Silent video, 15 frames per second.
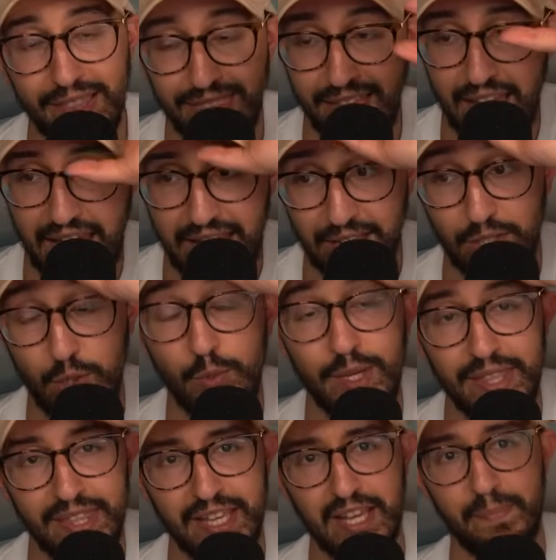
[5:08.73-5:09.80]
what the heck do
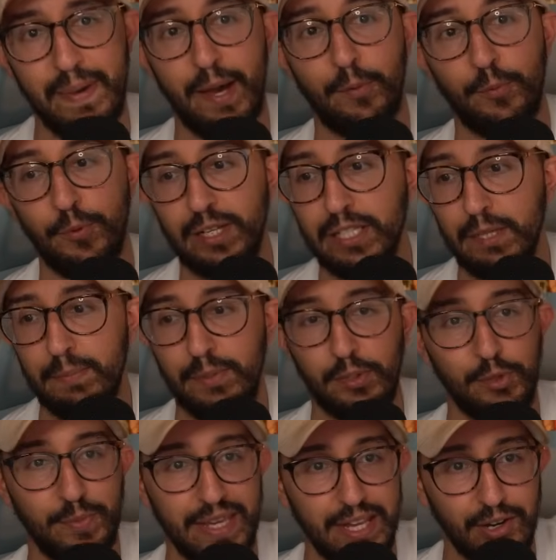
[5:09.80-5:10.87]
we think about
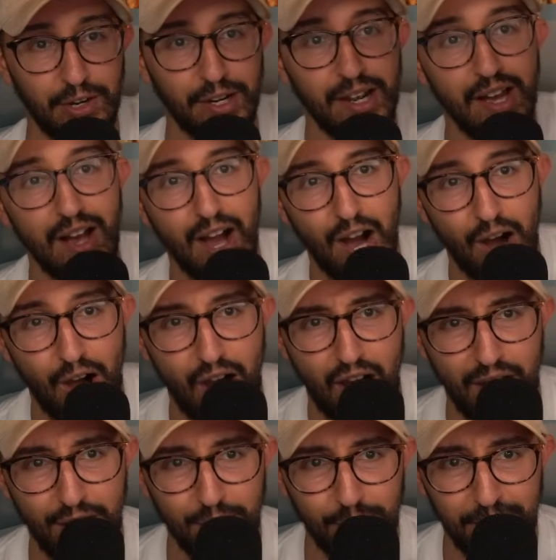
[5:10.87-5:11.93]
Rillaboom here?
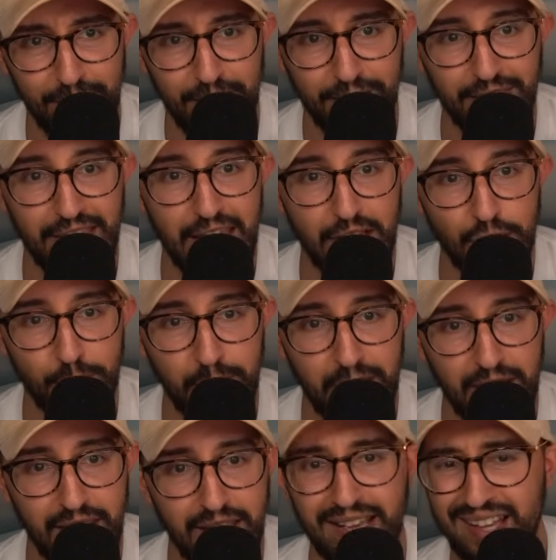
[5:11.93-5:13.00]
150
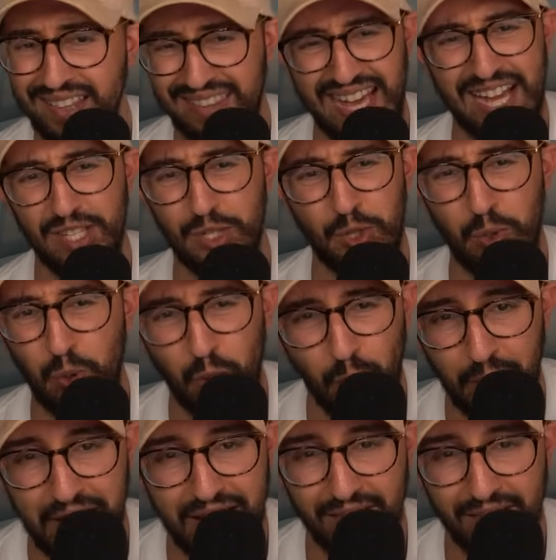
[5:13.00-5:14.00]
HP. That's cool,